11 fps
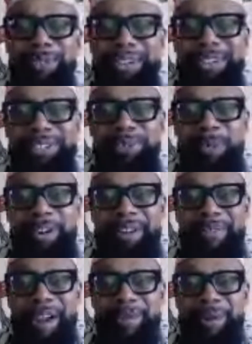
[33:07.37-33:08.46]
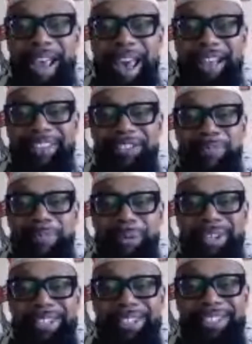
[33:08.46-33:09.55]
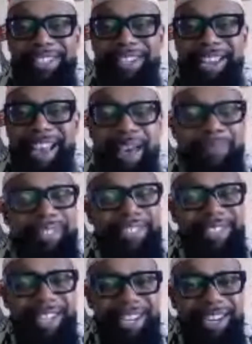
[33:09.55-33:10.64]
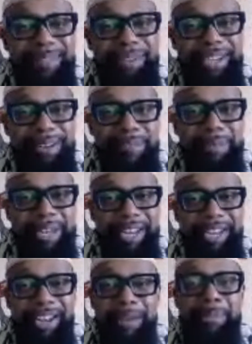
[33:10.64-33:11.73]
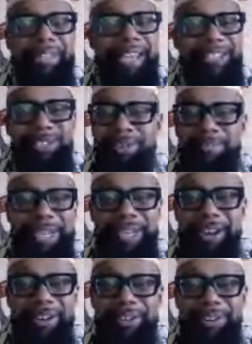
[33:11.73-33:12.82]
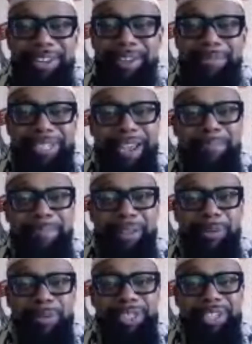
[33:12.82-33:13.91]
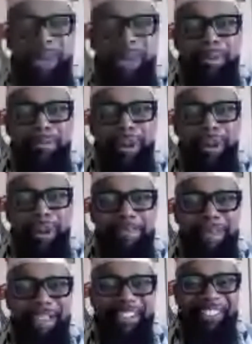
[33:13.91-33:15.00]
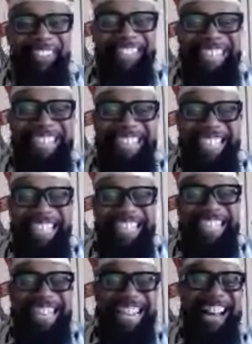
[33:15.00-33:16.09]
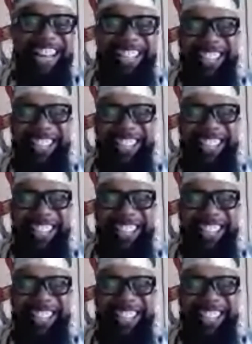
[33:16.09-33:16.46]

is one of our active priests. Haven't seen him in a minute, but that's on me, not on him, because that brother will just come and ring my bell. Anken